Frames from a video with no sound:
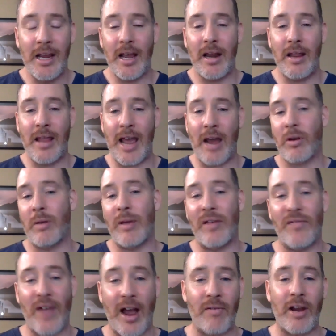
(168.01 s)
And in that, we're going to make
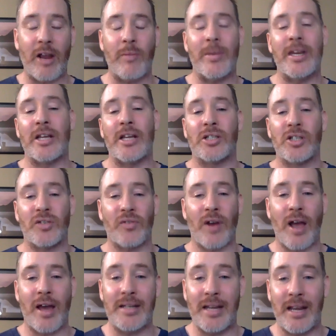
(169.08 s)
5 recommendations for
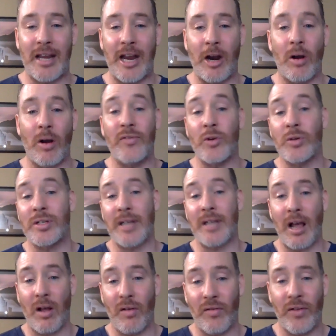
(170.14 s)
how to take care of
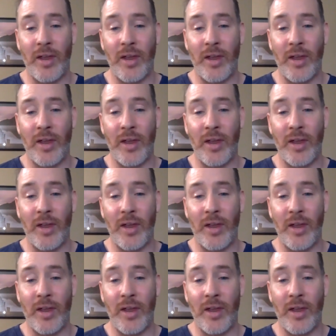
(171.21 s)
yourself